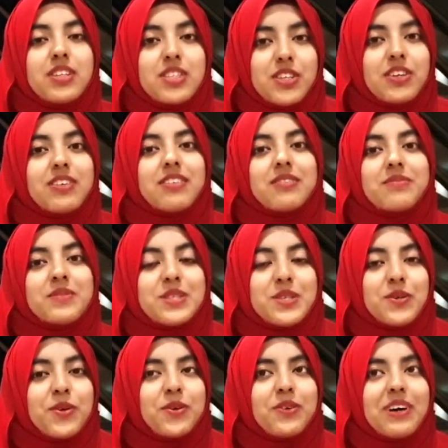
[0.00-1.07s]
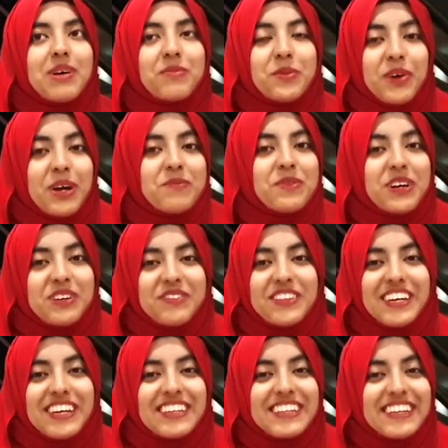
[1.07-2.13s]
journal. So I'm quite proud of
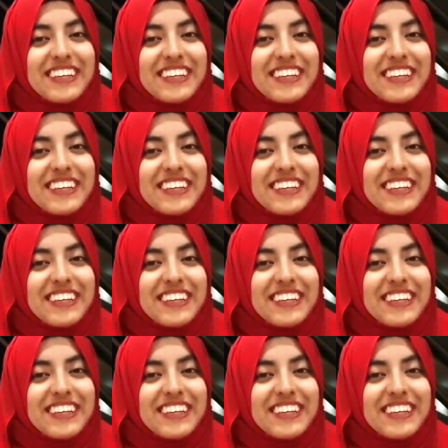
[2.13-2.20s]
that.